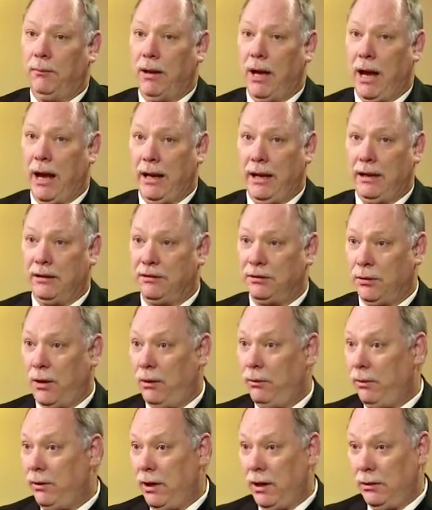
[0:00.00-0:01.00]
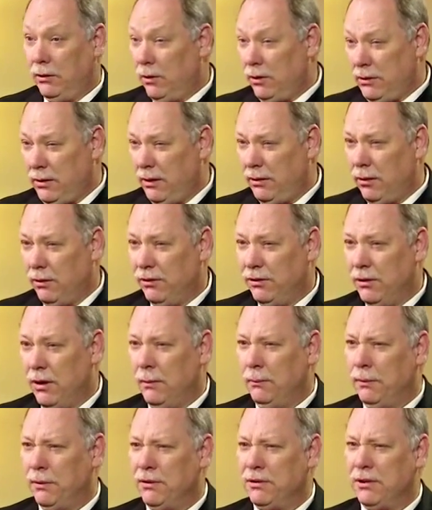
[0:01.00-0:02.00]
And so I went and I looked at those
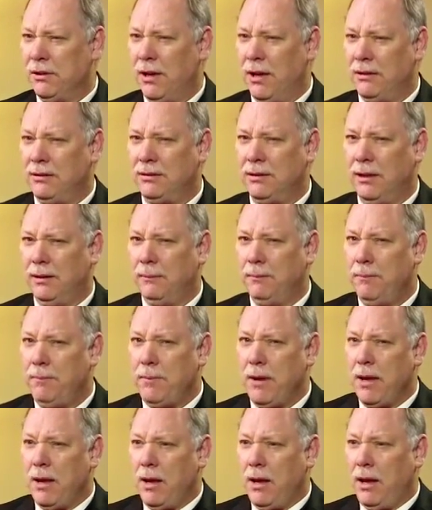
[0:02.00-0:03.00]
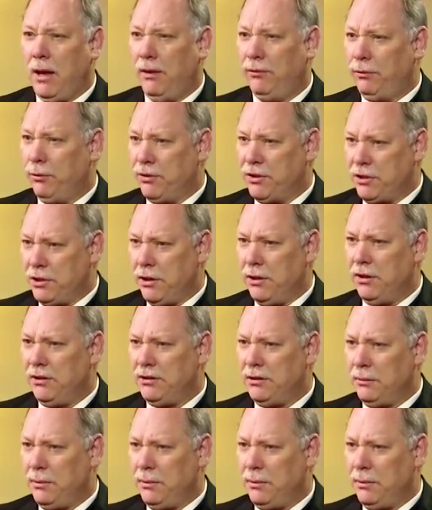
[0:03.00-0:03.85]
numbers and I said, if we're serious